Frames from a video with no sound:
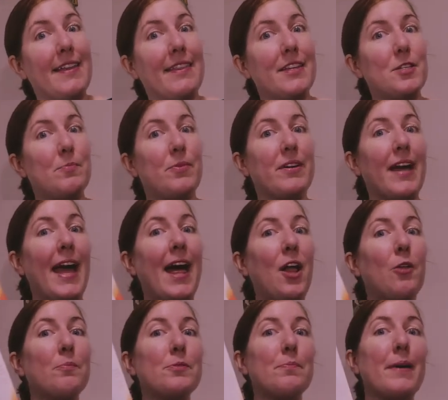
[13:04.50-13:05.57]
this book
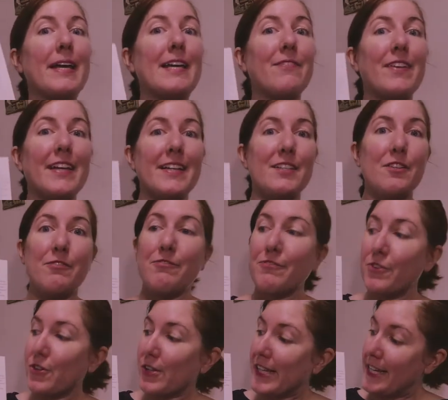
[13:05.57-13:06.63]
helps by giving us a
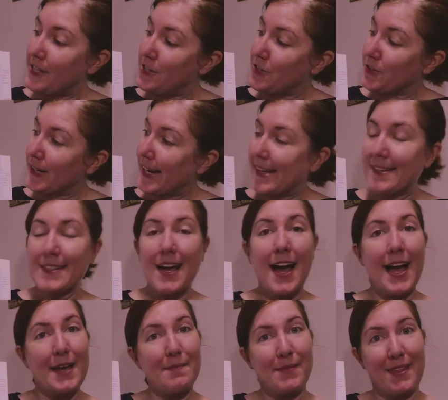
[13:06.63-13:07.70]
full history and
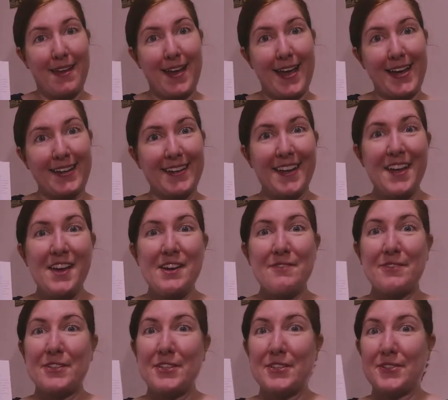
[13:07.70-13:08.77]
timeline,
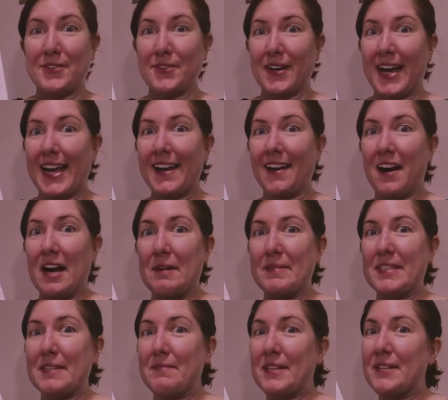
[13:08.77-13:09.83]
which is great.
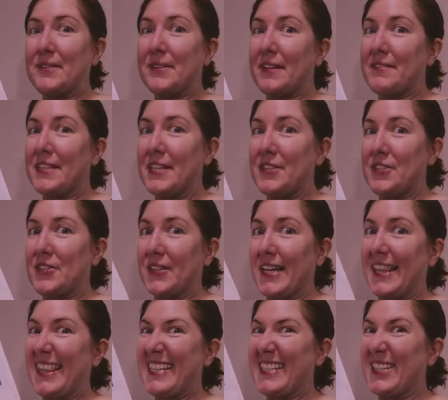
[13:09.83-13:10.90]
As somebody who loves
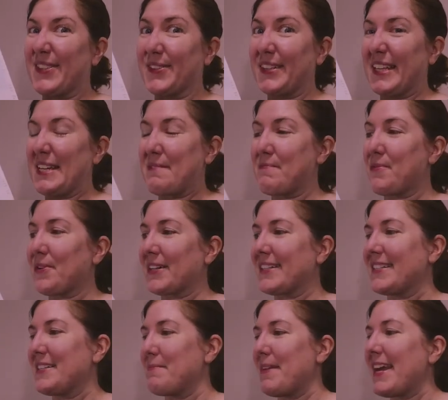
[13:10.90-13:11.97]
history, this is really
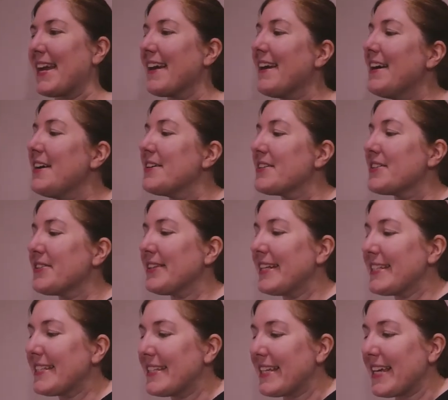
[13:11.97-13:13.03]
important to me. So
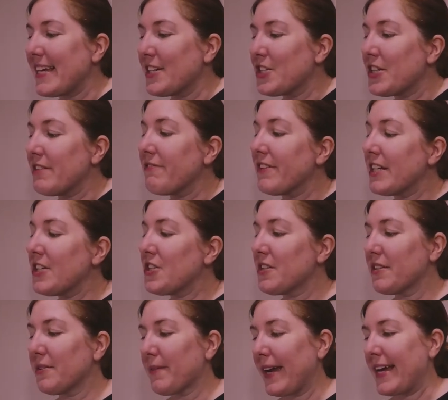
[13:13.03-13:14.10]
let's see. She finished
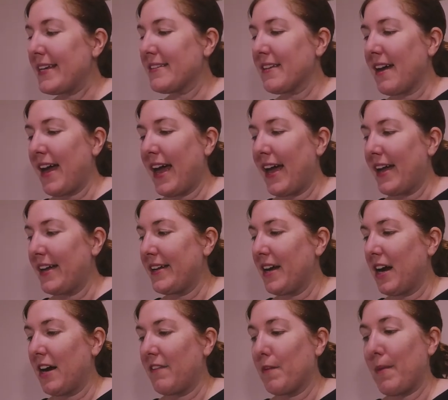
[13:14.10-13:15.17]
the race ahead
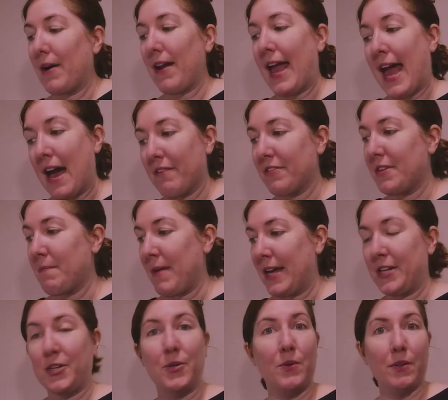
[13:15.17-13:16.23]
of about half the
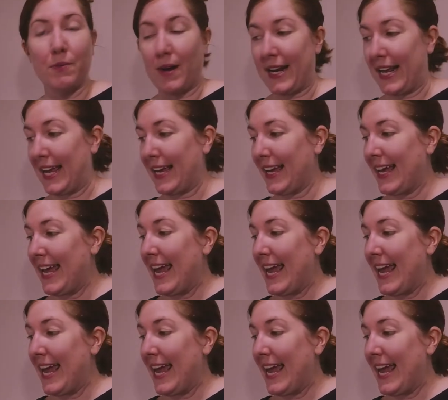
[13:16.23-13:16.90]
men who were running,